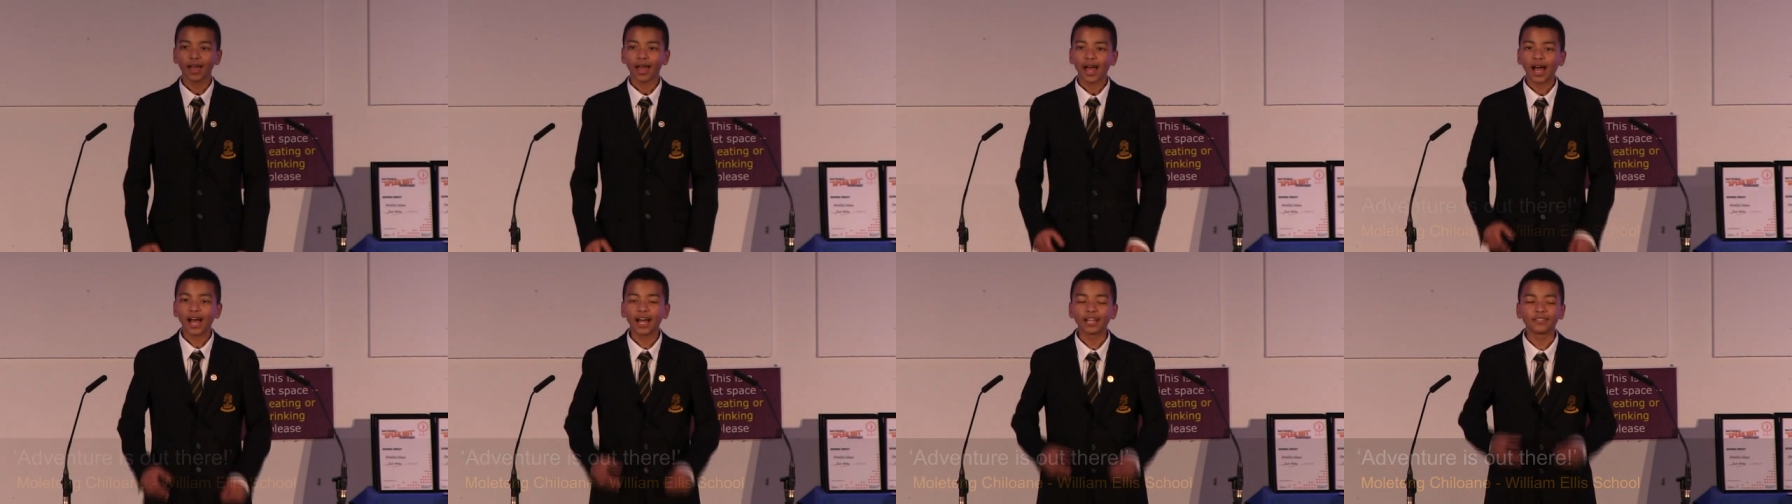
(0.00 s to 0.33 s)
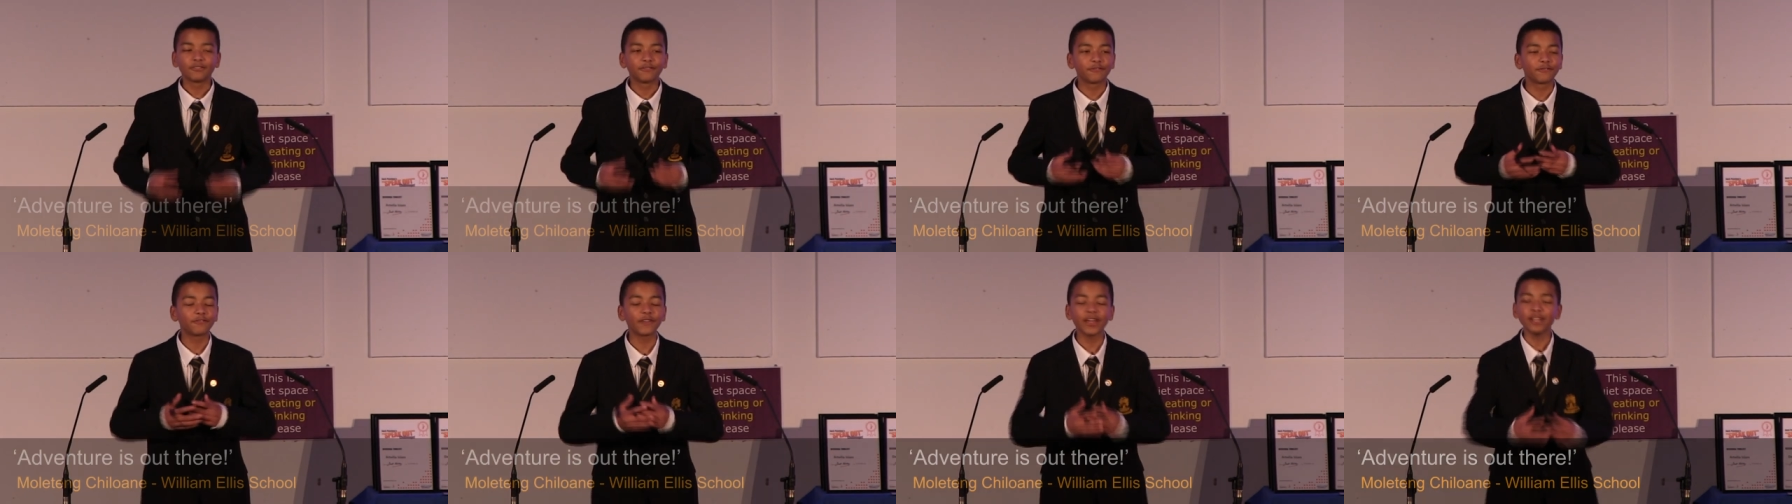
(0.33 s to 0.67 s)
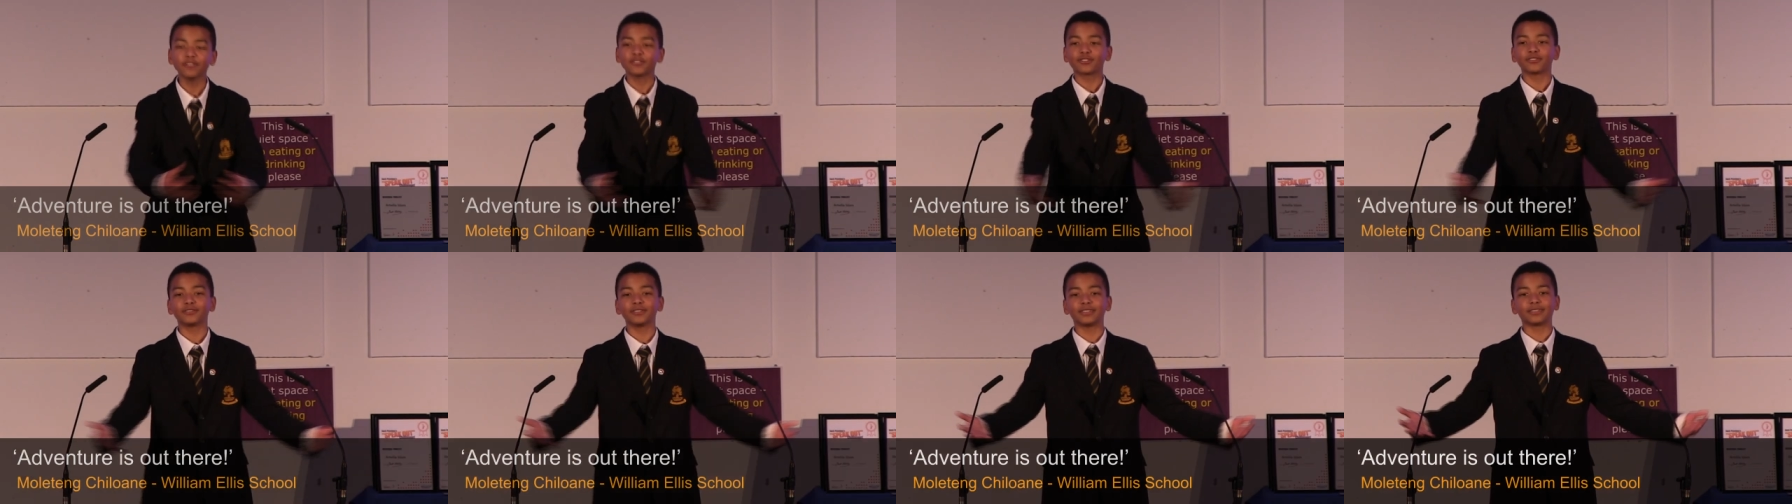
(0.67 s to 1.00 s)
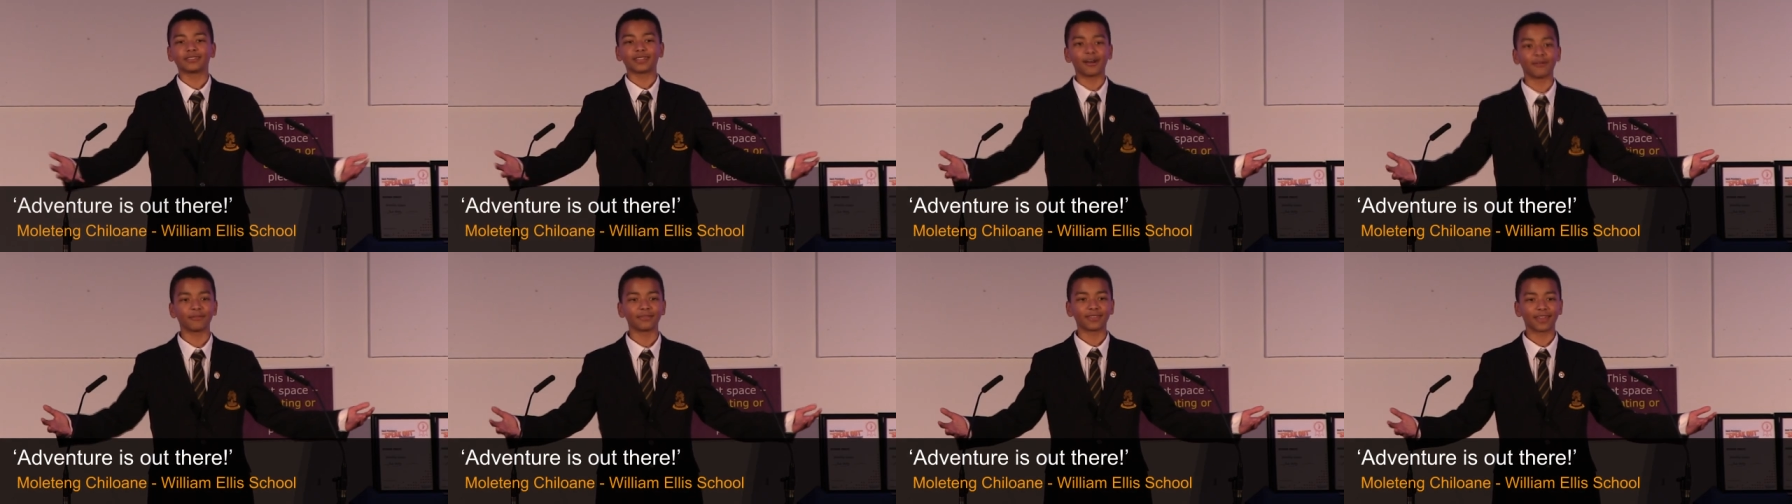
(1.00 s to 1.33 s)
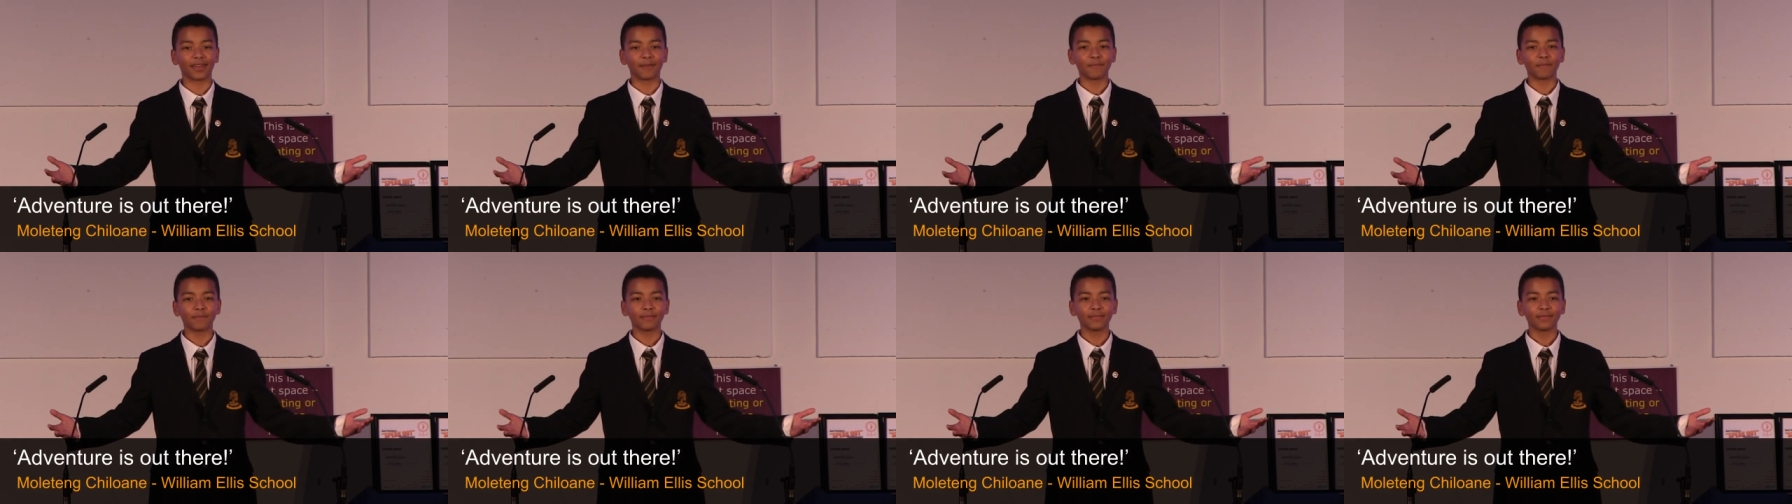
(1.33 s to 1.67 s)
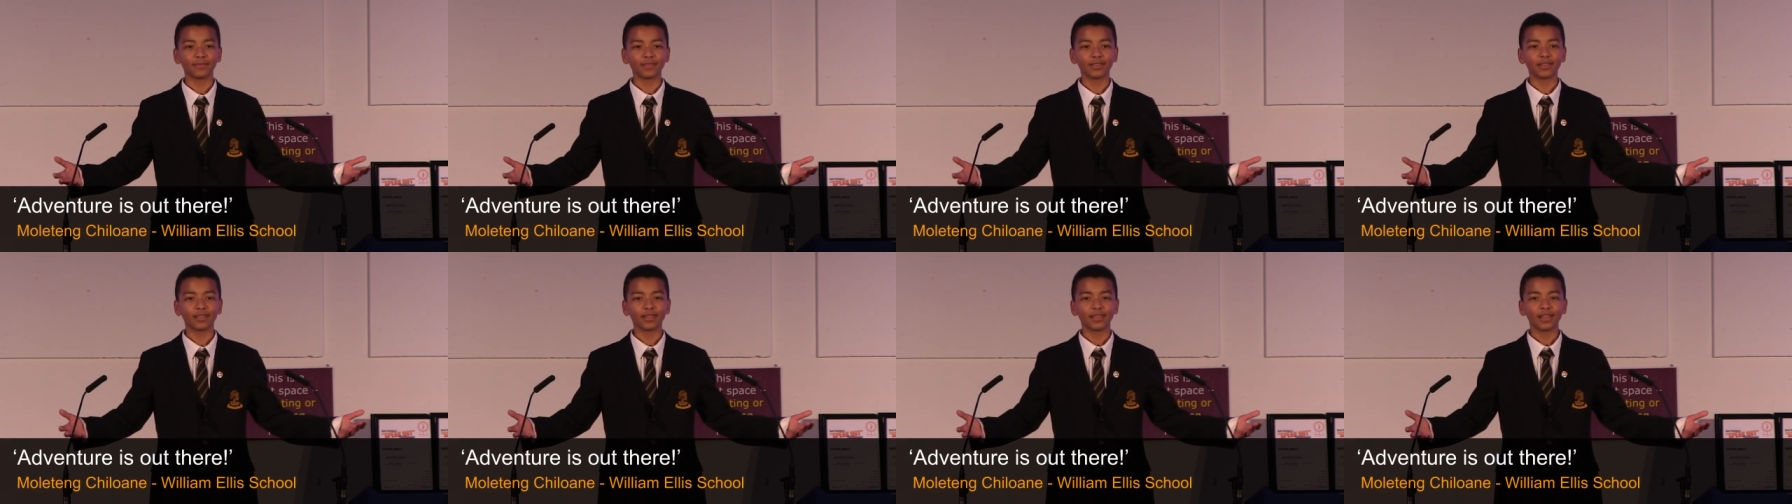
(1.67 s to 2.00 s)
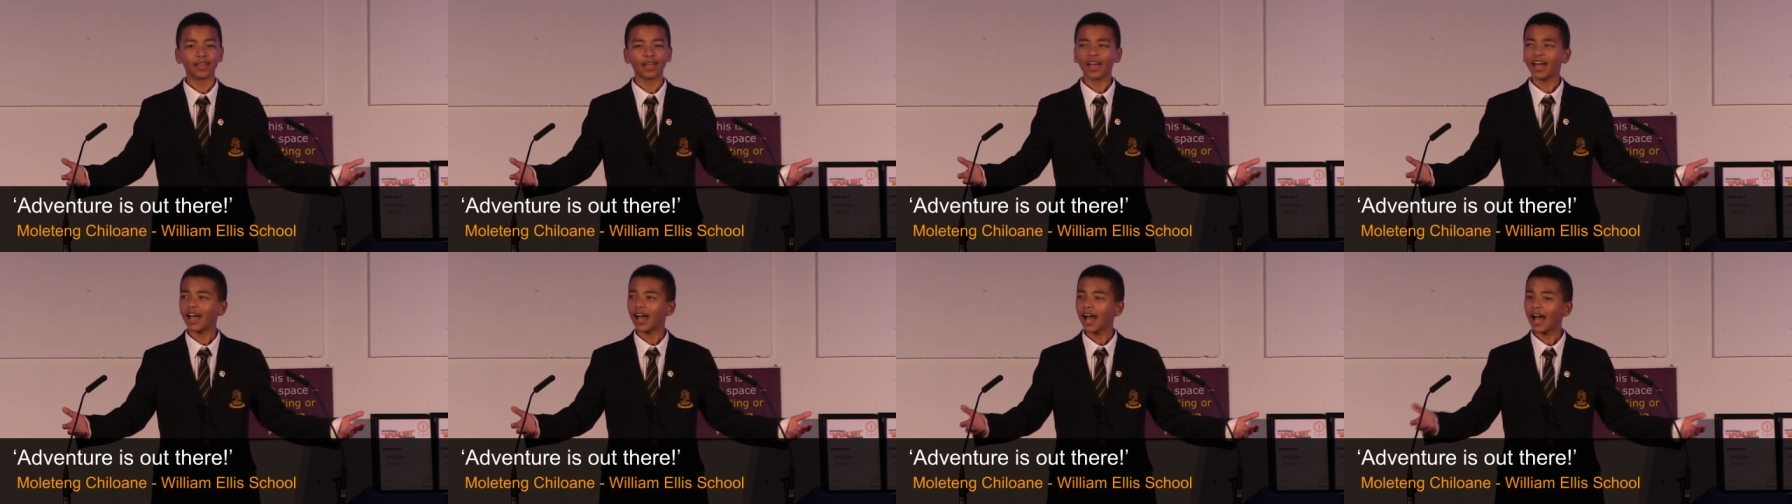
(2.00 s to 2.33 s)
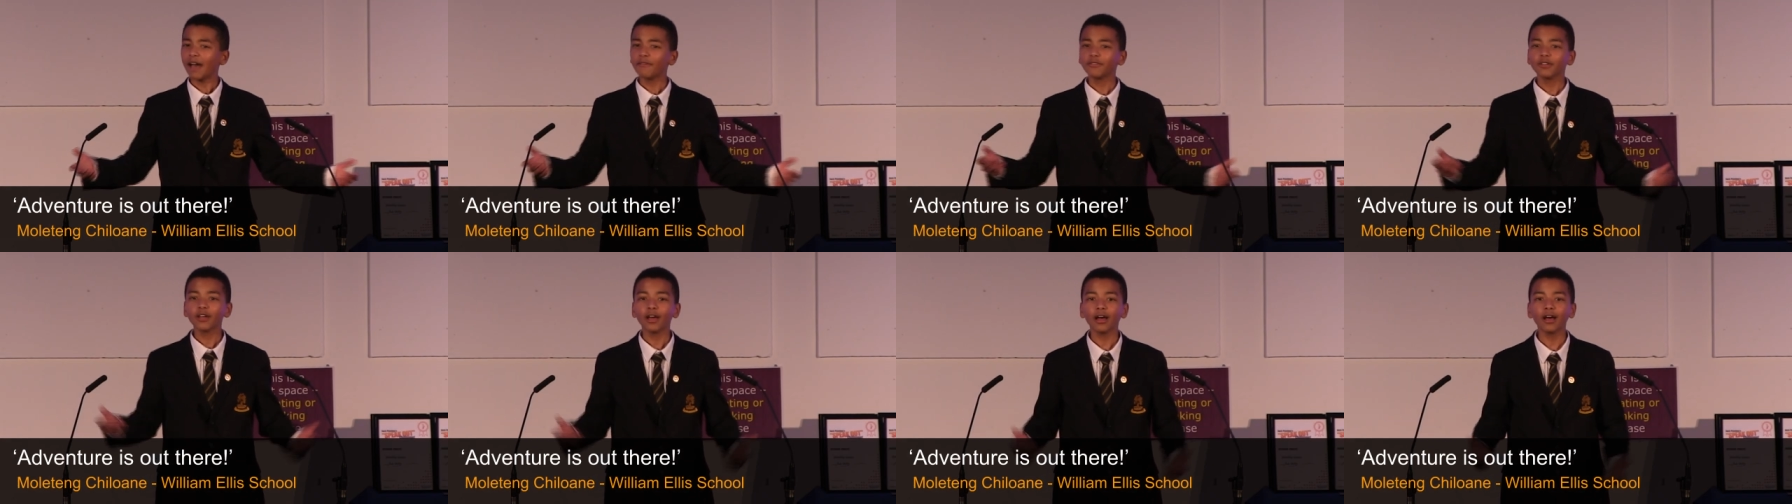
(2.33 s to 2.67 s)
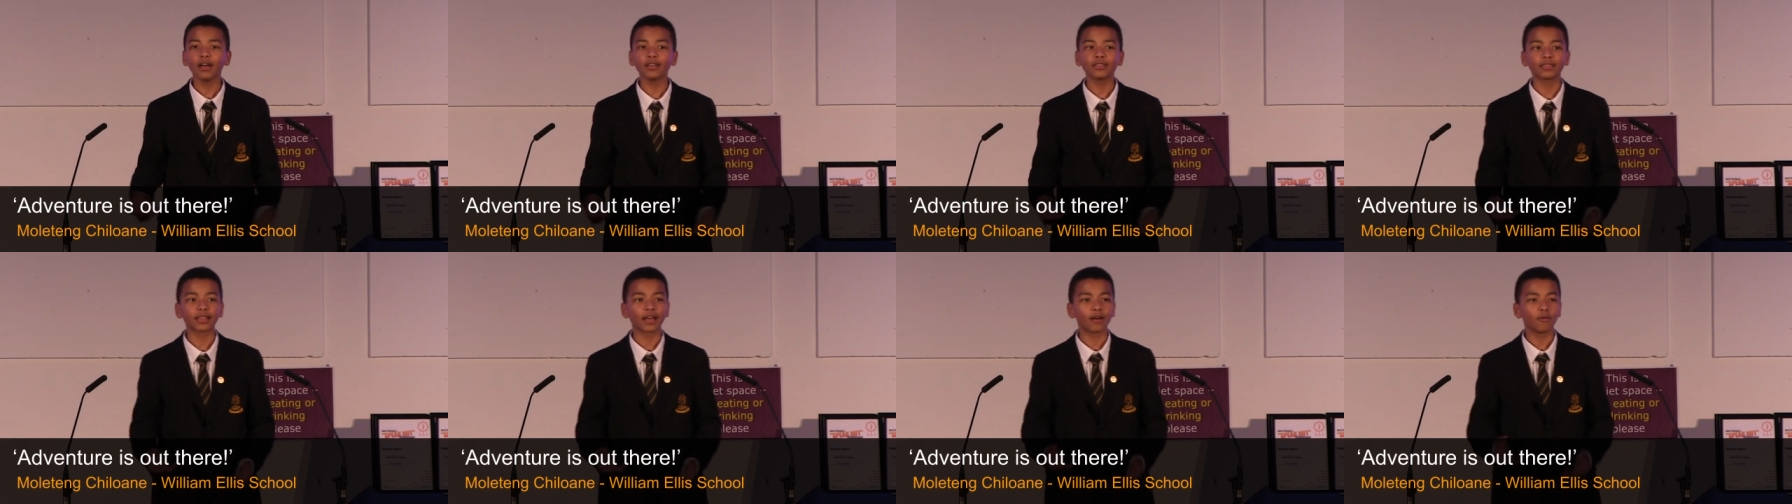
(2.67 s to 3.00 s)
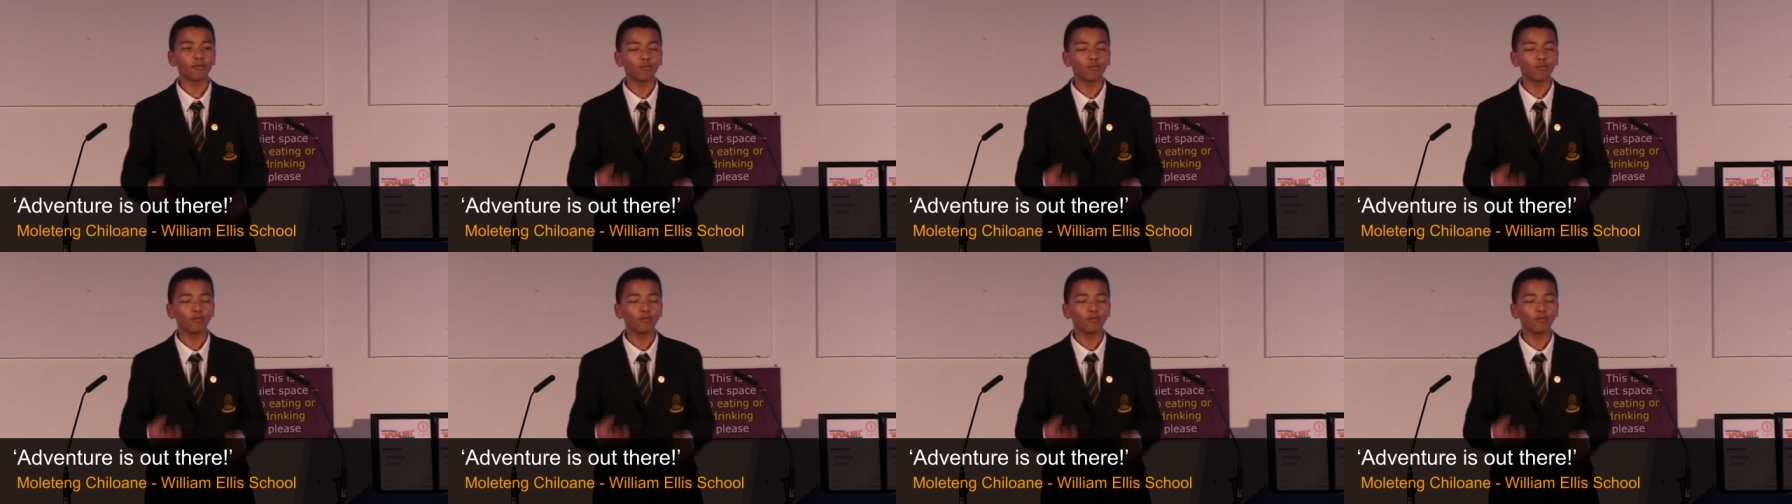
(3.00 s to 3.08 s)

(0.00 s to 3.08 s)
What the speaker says: adventurers out there. Have you heard that